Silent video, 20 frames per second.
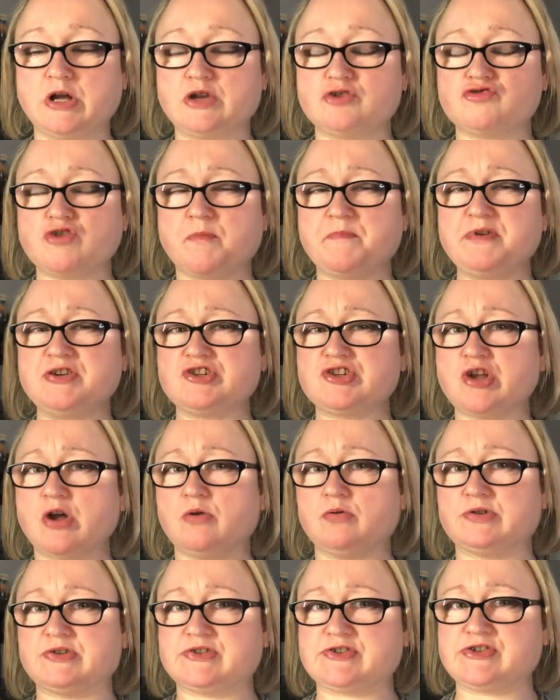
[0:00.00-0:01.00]
Drop your
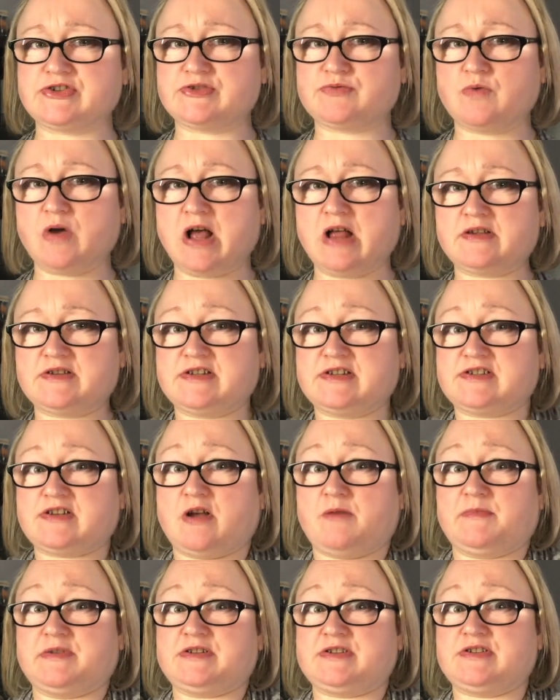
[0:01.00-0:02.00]
shoulders as well, because it's
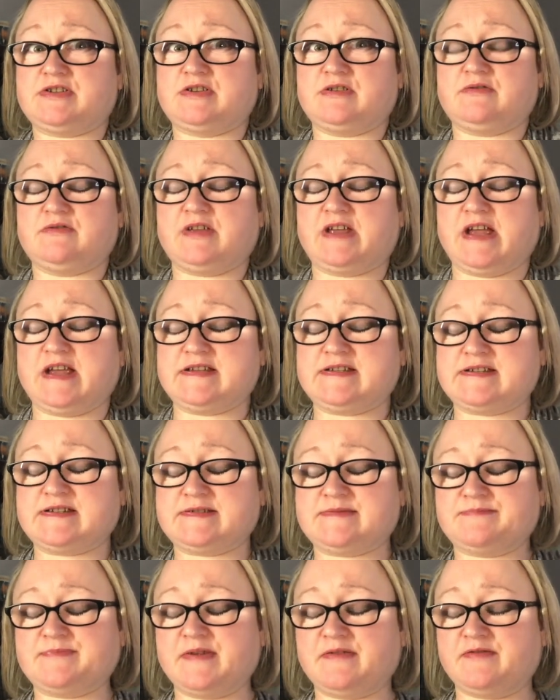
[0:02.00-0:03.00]
common to do
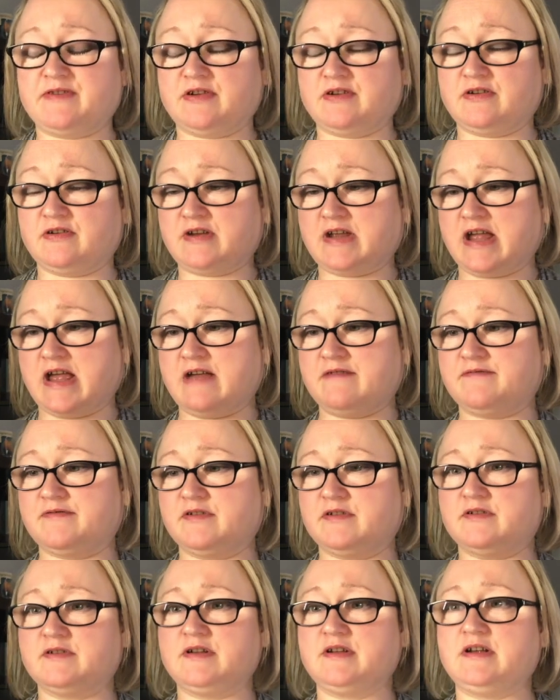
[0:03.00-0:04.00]
this if you're not
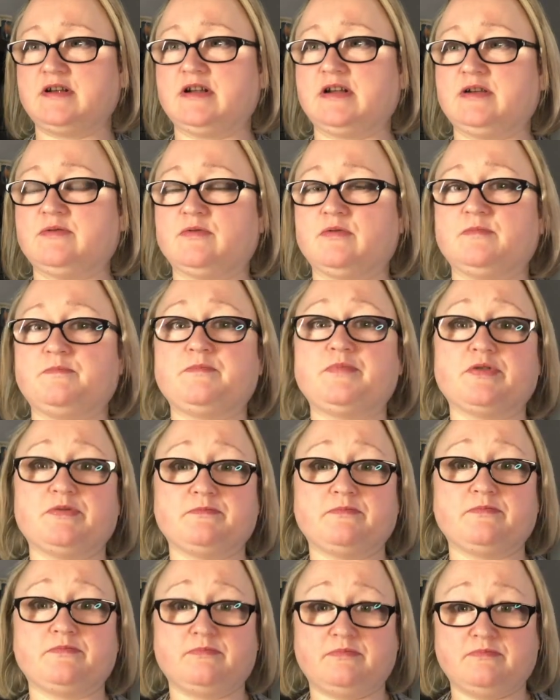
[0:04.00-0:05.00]
careful, and it will put
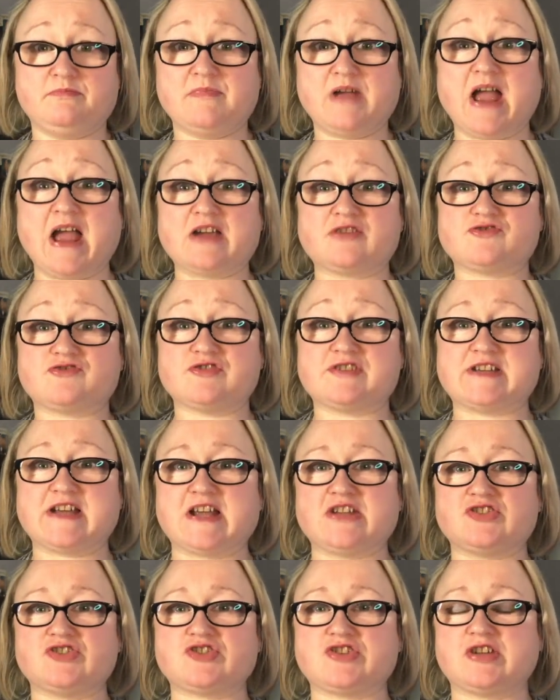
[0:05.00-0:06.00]
extra
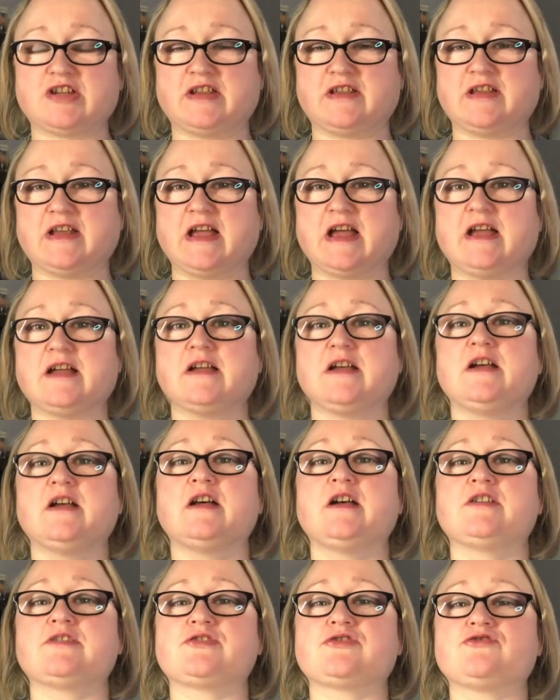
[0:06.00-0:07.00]
tension in there.
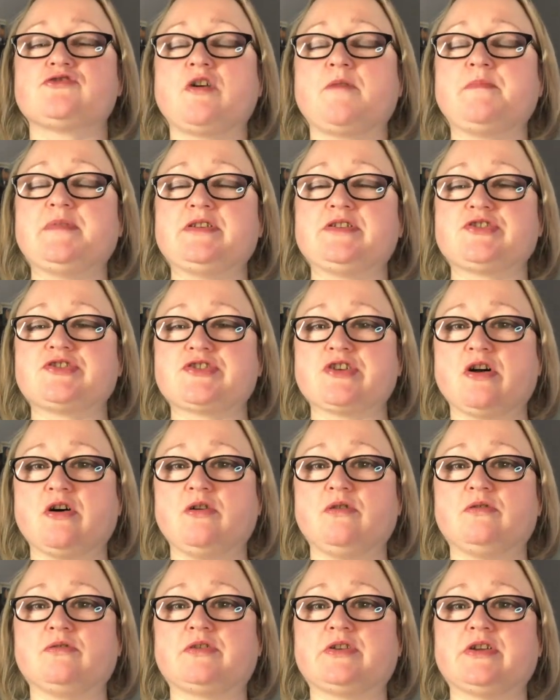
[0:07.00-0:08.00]
So dropping your
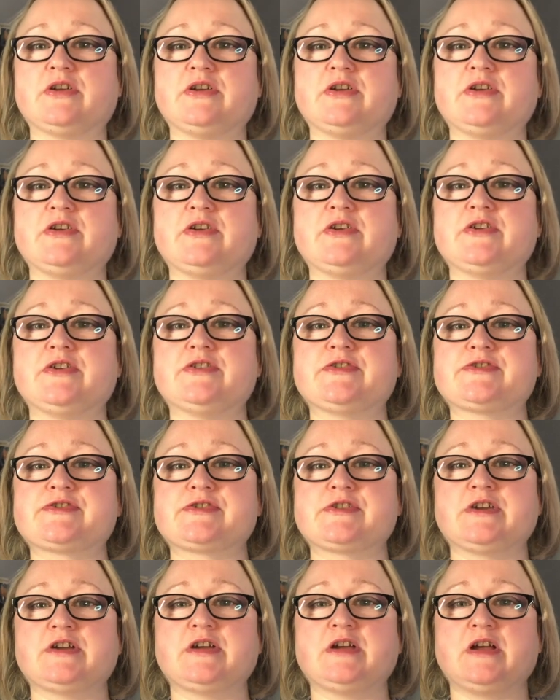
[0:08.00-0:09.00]
shoulders,
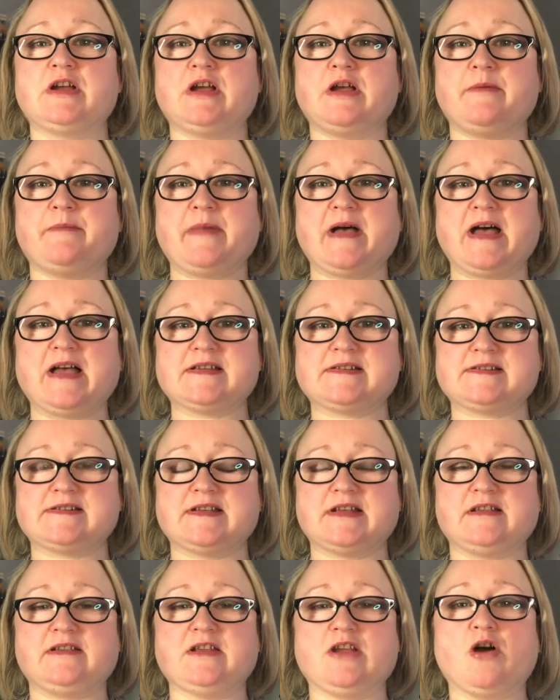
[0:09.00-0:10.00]

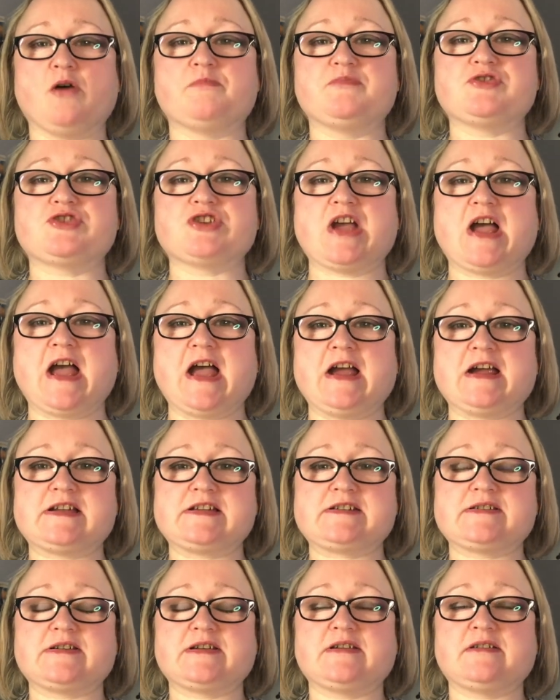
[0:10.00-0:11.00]
passing the
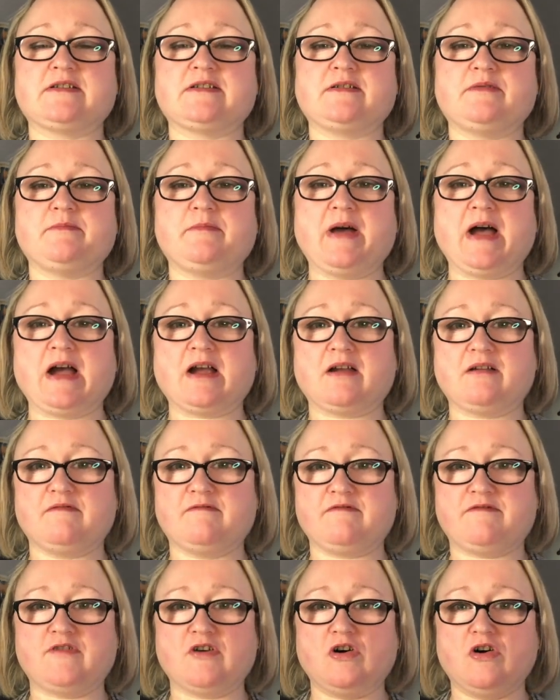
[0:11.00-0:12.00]
object back
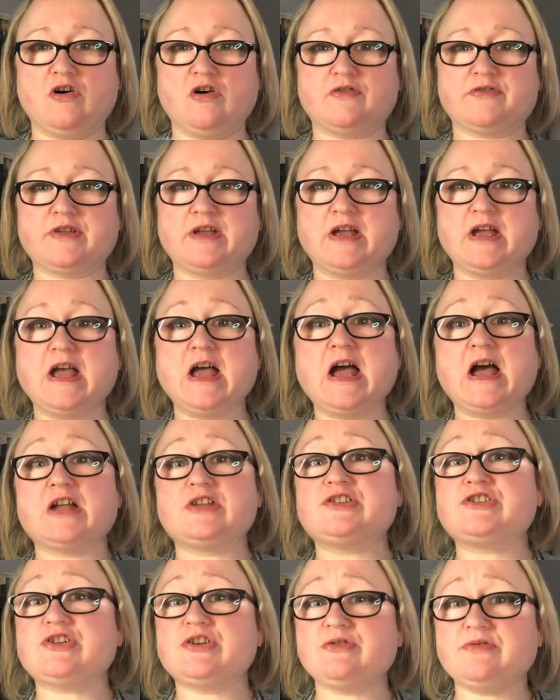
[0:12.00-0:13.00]
and forth,
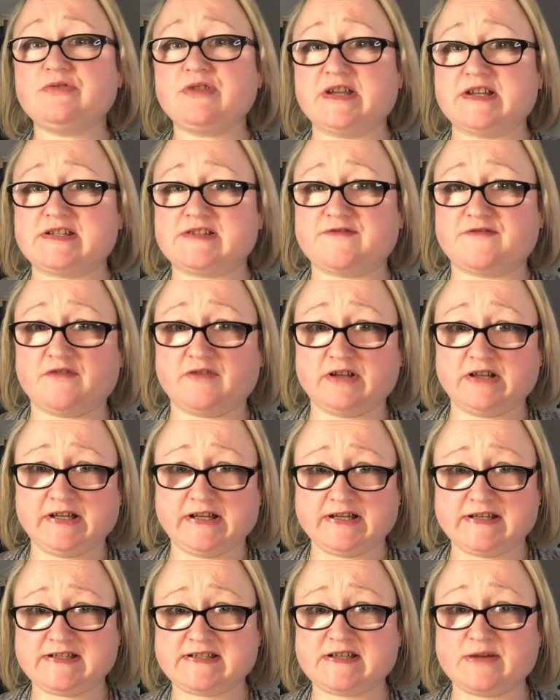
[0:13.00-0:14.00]
and do this for at
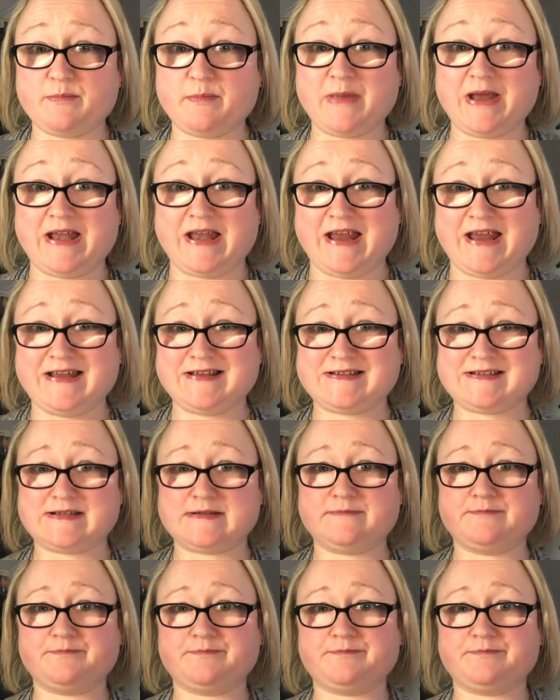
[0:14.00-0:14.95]
least a minute.